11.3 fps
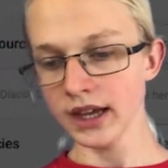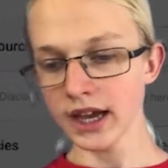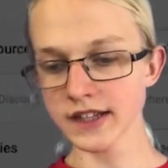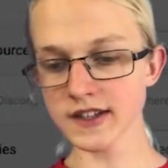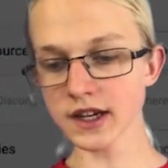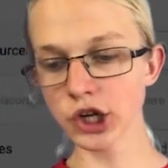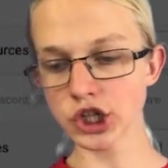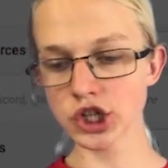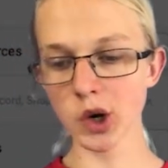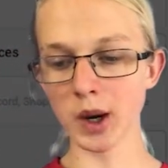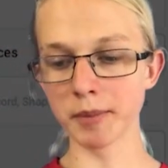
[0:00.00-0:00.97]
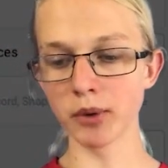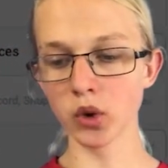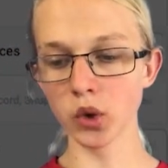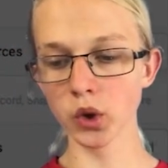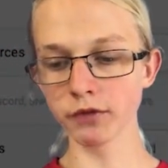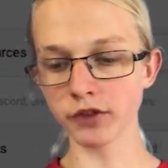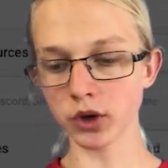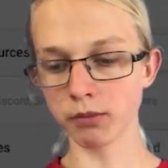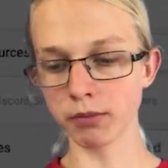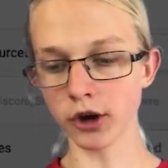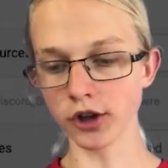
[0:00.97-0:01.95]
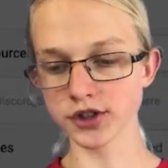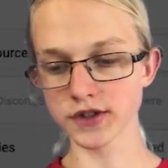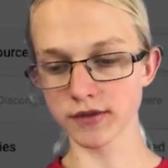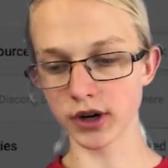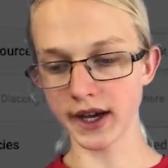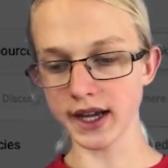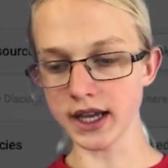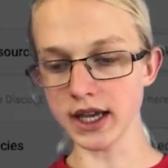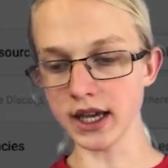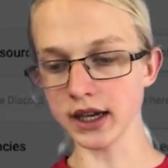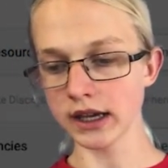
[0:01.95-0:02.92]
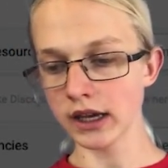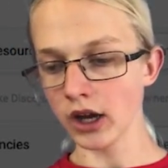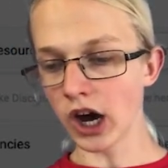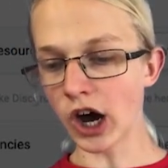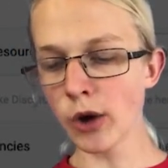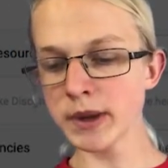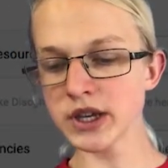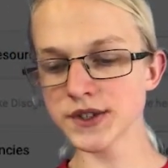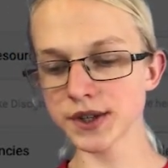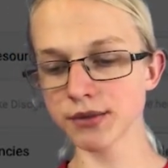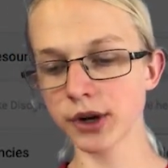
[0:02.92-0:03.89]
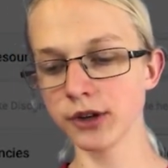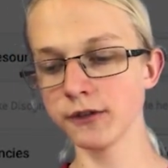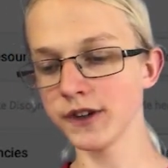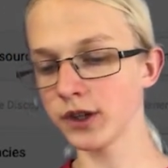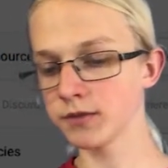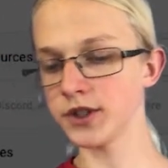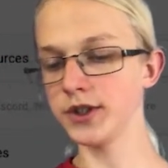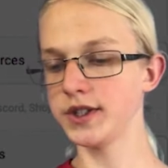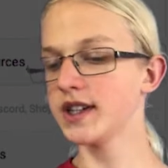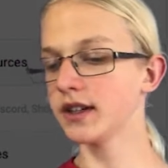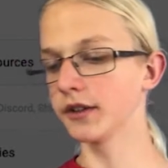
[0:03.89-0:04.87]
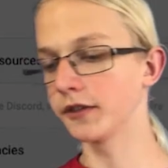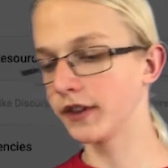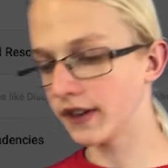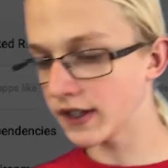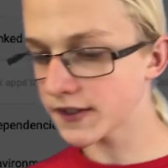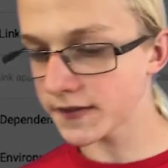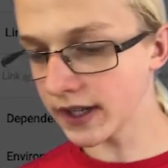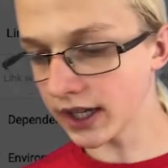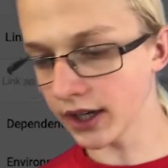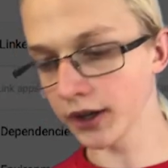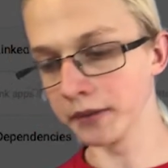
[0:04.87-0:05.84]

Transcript: It's then going to show up all of your bots right here. I'll be using Ronan Films YT for this video.